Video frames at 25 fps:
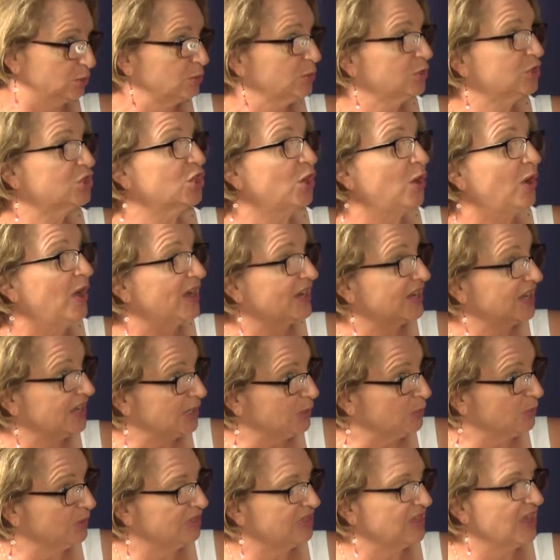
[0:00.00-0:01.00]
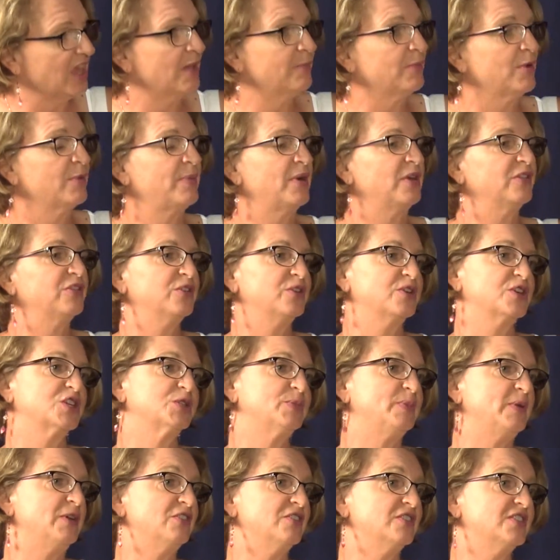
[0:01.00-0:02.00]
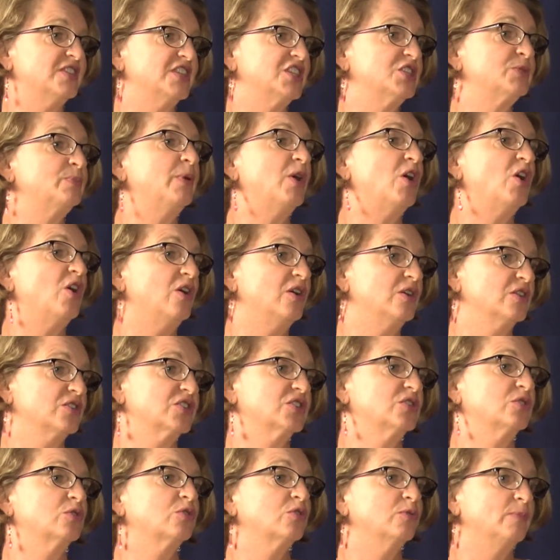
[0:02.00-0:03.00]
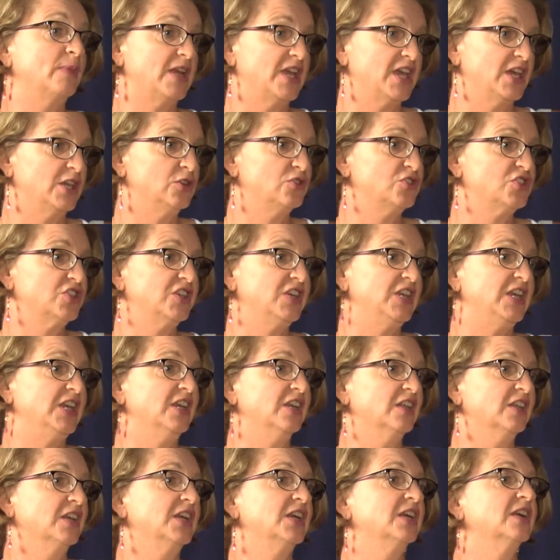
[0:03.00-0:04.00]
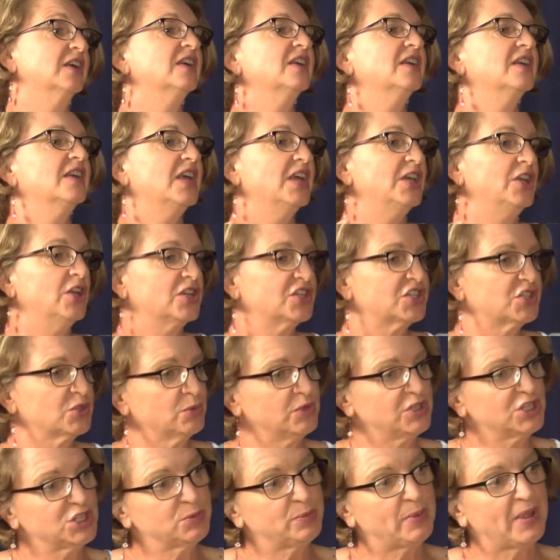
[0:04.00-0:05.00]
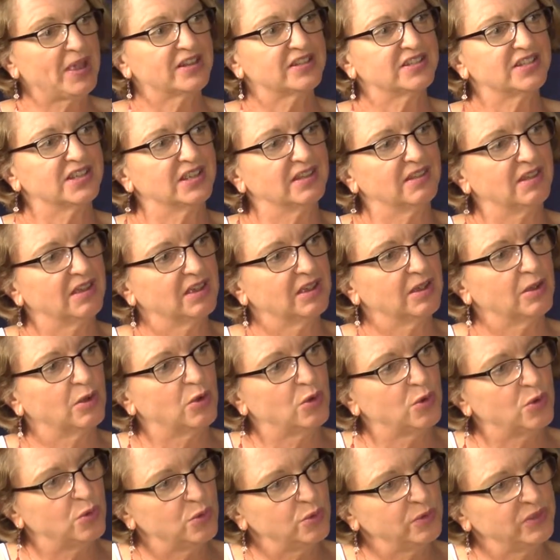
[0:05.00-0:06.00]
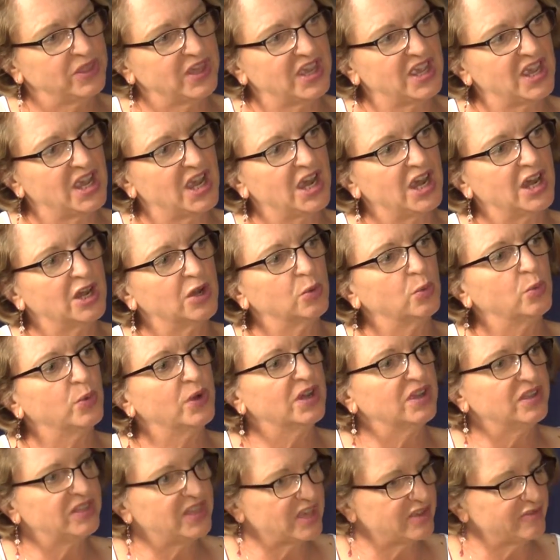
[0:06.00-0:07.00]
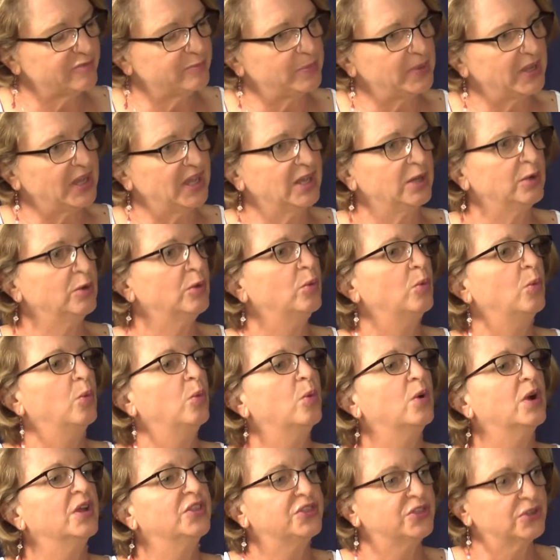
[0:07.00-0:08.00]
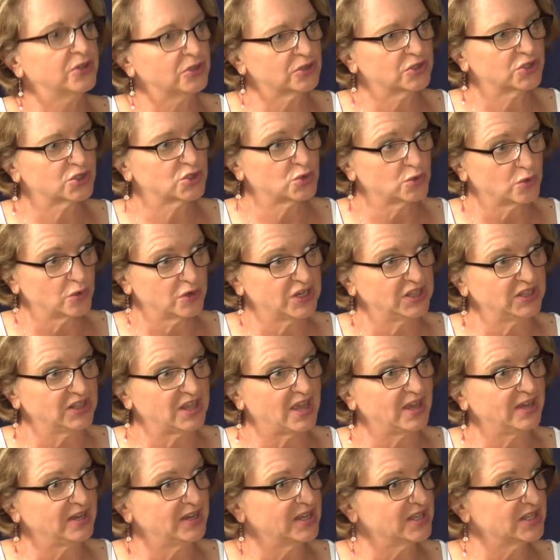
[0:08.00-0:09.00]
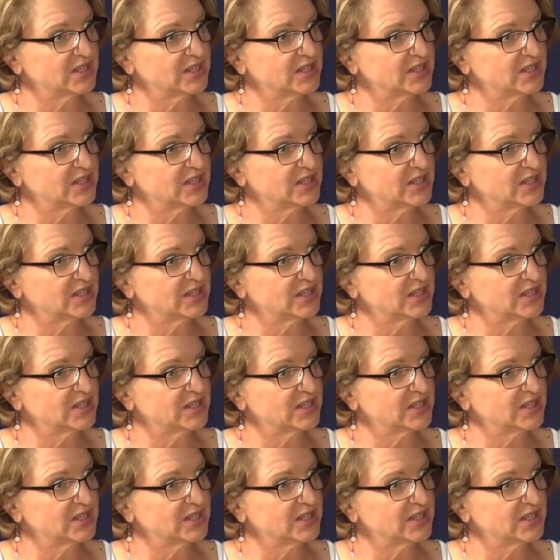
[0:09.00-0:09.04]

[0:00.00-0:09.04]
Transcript: talking with them about their experiences, but also through my energy healing and also respecting who they are, where they've been, what their storyline